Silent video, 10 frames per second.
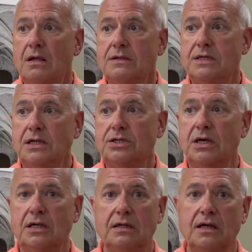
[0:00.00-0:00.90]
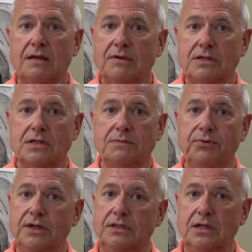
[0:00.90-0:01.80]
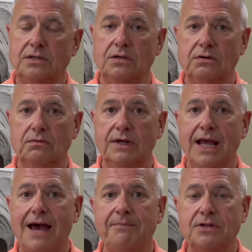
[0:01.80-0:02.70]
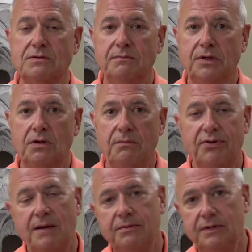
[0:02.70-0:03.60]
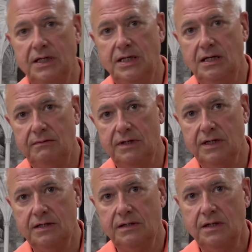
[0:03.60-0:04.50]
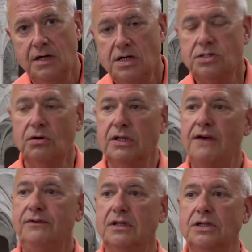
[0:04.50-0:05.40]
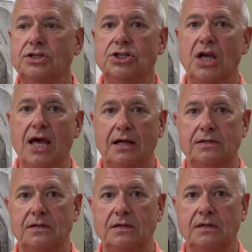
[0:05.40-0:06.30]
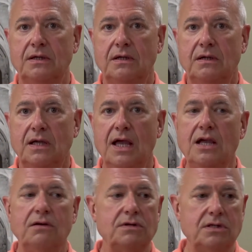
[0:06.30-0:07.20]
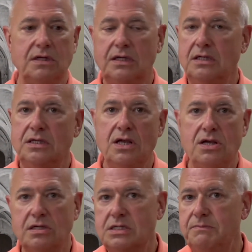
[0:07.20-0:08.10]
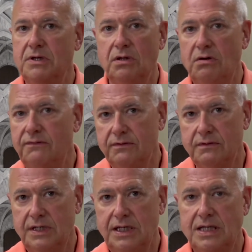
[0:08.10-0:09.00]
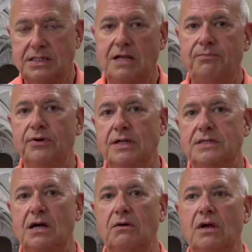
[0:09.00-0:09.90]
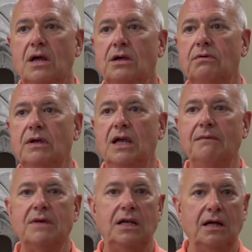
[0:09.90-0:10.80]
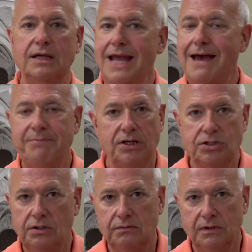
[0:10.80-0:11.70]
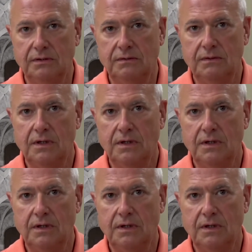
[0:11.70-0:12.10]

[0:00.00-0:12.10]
St. John Climas is pointing to what happens when we don't properly deal with it. So left unchecked, anger is going to continue to spill over, and as he points out, create many unhappy children.